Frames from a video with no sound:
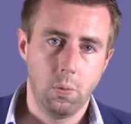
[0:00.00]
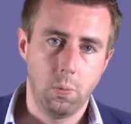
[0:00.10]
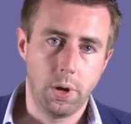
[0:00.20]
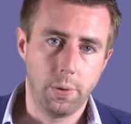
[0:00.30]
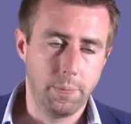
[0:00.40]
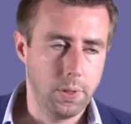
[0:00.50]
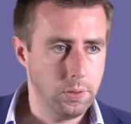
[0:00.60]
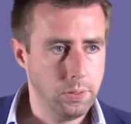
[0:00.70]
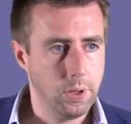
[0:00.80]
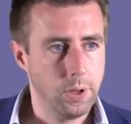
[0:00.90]
Well,
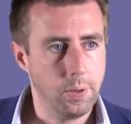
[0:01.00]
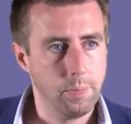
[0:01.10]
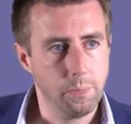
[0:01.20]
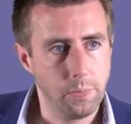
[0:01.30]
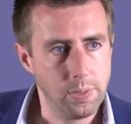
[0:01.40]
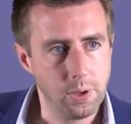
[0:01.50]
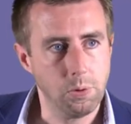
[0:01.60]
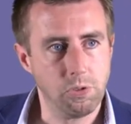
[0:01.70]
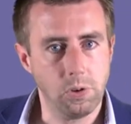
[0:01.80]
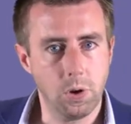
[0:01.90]
I think
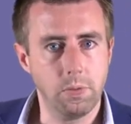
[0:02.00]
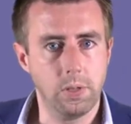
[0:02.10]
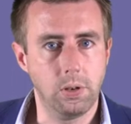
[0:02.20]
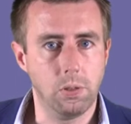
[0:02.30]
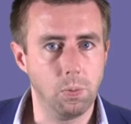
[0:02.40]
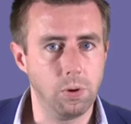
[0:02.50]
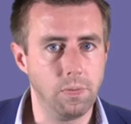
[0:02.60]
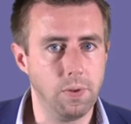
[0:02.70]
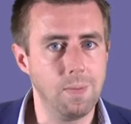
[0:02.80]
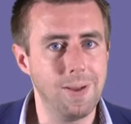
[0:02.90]
we should note that the word
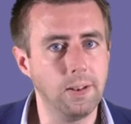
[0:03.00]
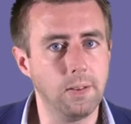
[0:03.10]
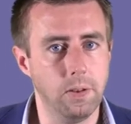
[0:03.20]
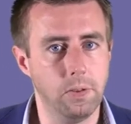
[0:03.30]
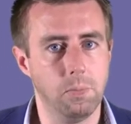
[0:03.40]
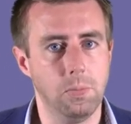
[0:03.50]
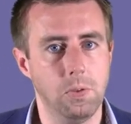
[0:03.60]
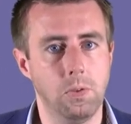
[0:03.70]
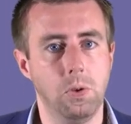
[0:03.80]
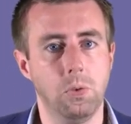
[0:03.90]
fundamentalism
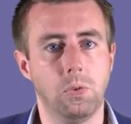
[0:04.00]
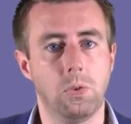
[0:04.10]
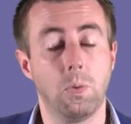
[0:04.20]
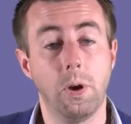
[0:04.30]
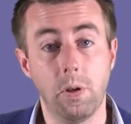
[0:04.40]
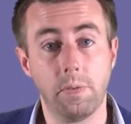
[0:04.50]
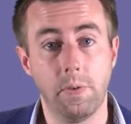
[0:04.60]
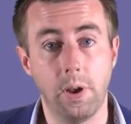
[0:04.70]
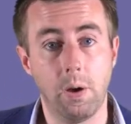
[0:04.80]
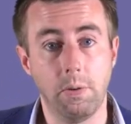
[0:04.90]
is used quite
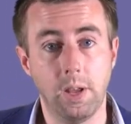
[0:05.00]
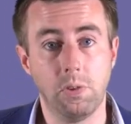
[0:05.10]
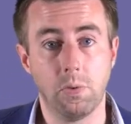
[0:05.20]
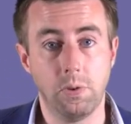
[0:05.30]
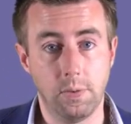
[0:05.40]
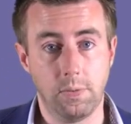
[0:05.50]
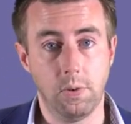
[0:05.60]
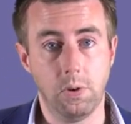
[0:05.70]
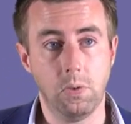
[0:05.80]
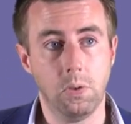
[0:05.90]
often nowadays for
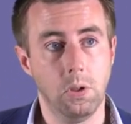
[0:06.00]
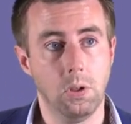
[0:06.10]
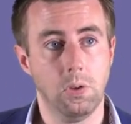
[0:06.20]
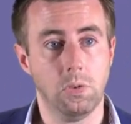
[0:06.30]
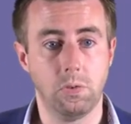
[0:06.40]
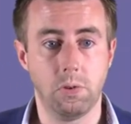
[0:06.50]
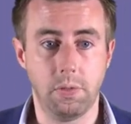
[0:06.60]
different sorts